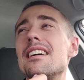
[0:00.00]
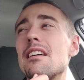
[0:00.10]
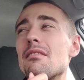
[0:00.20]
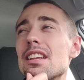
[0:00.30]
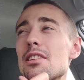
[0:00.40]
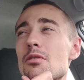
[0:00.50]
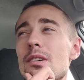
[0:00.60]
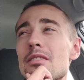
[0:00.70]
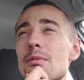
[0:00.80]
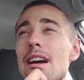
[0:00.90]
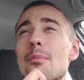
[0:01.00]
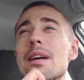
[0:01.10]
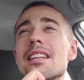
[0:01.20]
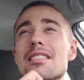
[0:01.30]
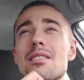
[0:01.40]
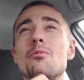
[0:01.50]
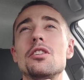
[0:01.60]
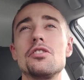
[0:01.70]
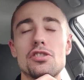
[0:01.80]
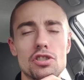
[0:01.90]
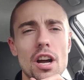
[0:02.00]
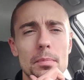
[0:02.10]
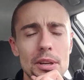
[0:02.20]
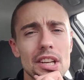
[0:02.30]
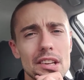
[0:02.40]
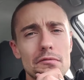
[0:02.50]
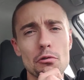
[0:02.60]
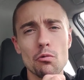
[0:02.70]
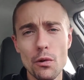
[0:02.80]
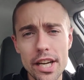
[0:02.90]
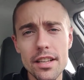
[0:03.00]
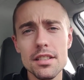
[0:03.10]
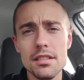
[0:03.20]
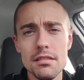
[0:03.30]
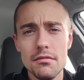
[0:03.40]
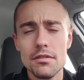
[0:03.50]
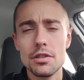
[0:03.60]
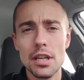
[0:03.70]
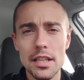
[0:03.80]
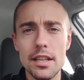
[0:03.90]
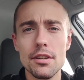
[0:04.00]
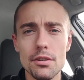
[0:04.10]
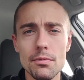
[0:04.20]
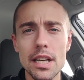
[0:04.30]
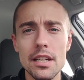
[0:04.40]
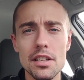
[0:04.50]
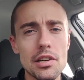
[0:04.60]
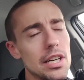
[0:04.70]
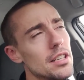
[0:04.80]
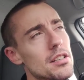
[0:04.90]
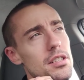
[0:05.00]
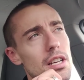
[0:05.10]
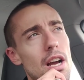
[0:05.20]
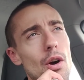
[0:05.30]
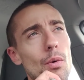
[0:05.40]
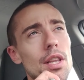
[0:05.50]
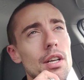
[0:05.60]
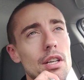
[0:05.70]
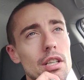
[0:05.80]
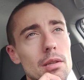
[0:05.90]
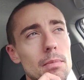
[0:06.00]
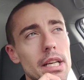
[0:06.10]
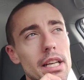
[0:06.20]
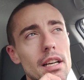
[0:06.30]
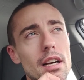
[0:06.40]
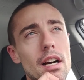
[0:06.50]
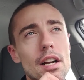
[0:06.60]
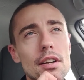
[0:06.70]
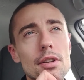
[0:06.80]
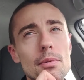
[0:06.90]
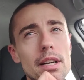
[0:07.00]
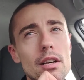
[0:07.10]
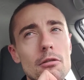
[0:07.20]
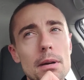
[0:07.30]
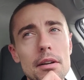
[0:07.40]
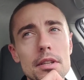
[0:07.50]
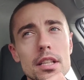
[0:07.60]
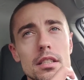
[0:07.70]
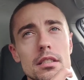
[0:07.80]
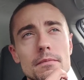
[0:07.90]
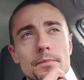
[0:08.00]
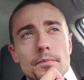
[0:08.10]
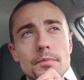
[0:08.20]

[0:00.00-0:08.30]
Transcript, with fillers: And I really don't want to recommend to someone just stop eating for weeks to try and cure the ringing in your ears when there could be another way to go about this.